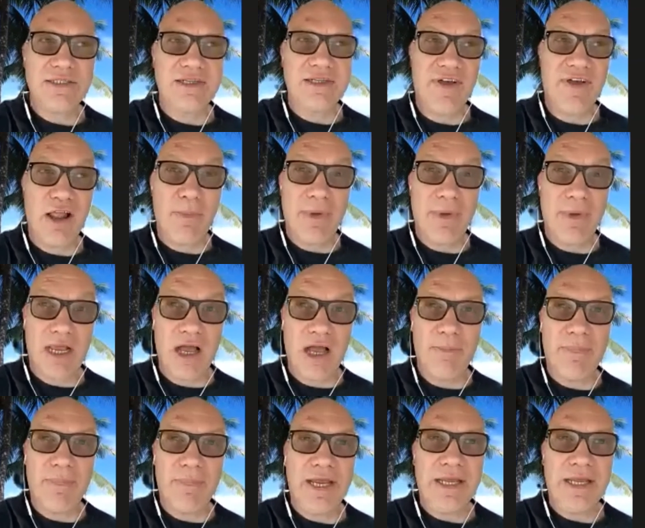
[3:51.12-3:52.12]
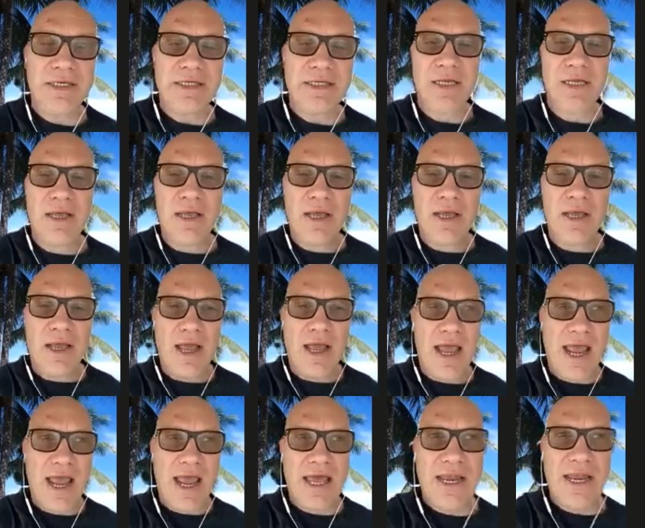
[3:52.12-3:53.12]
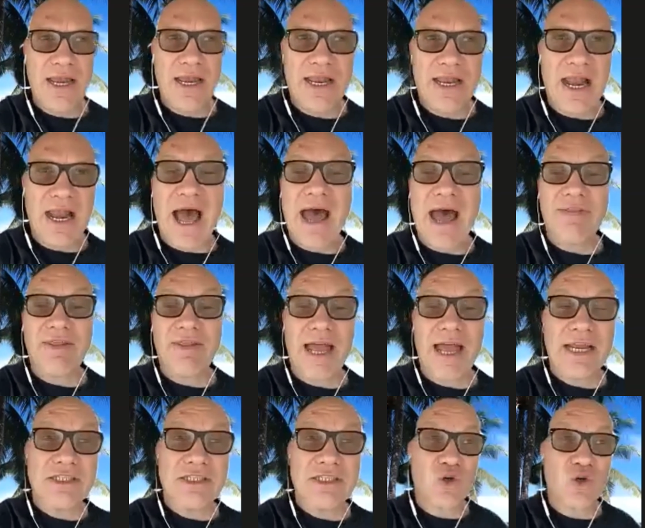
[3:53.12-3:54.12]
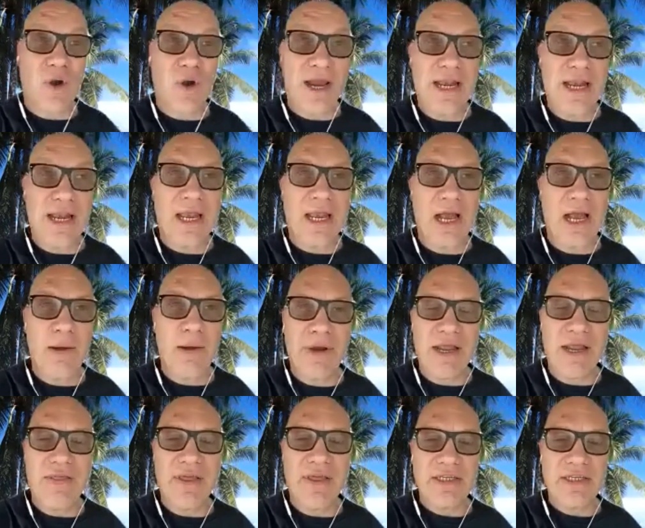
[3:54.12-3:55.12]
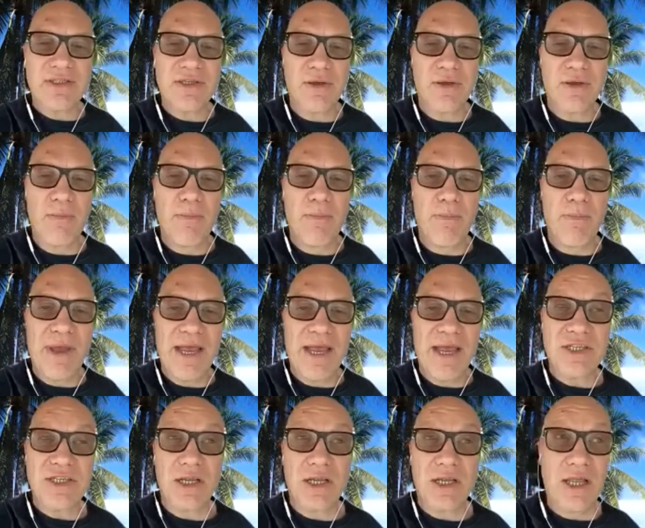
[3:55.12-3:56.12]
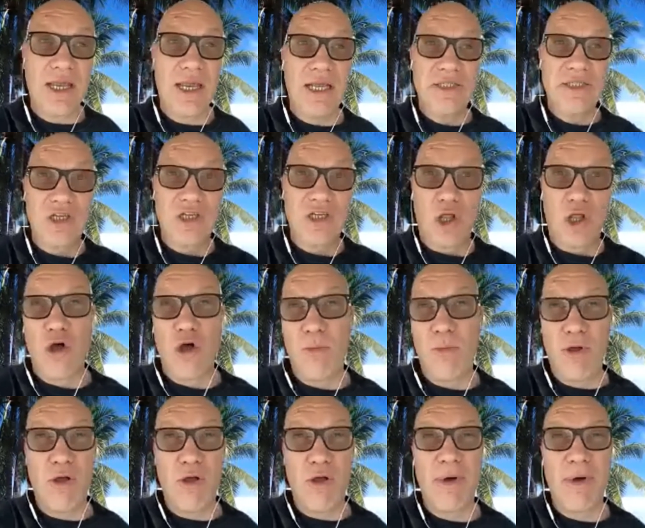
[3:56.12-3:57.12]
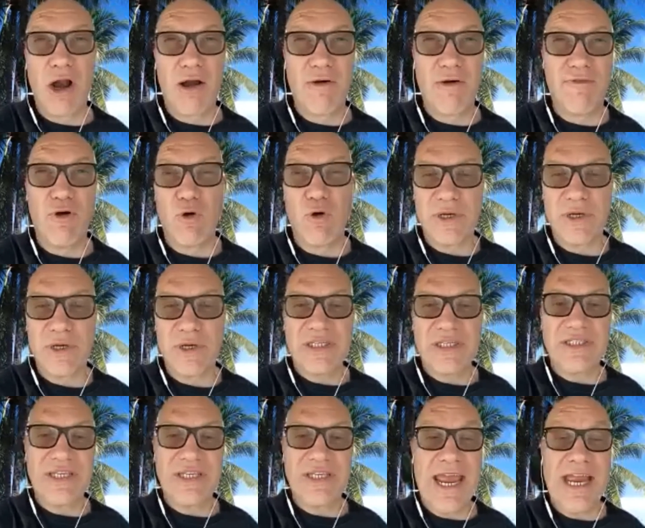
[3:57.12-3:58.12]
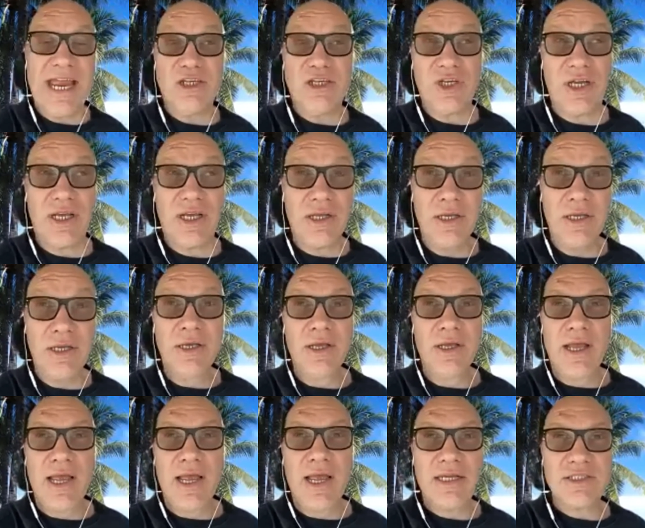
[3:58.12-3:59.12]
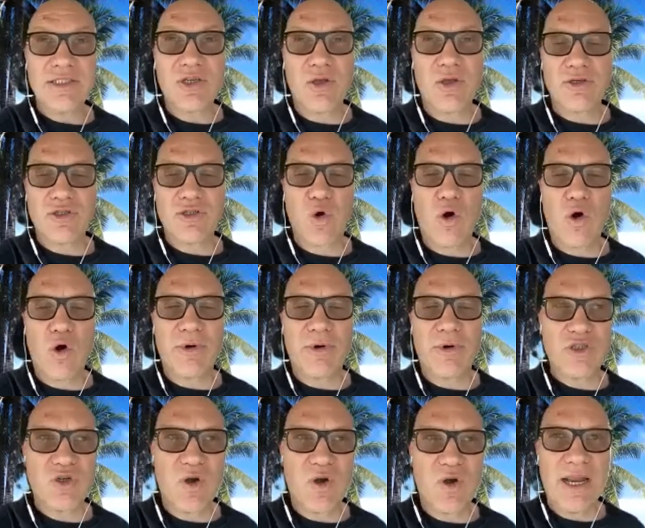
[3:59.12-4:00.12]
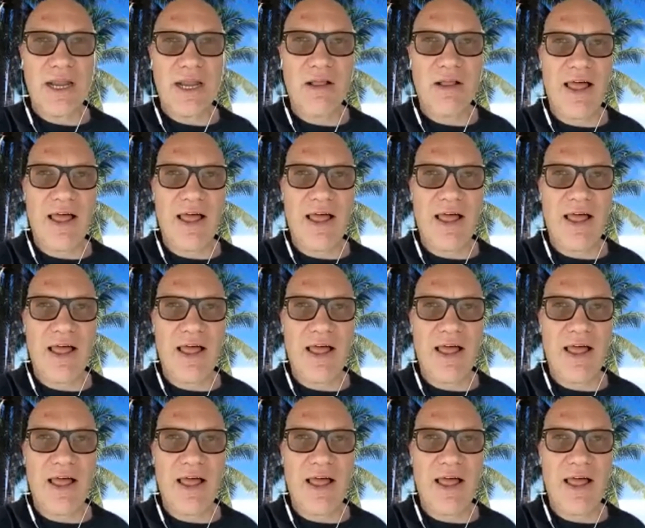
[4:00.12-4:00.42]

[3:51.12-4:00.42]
development company, and an online training company that's basically, it's global, but our focus is Asia, and so there's corporate training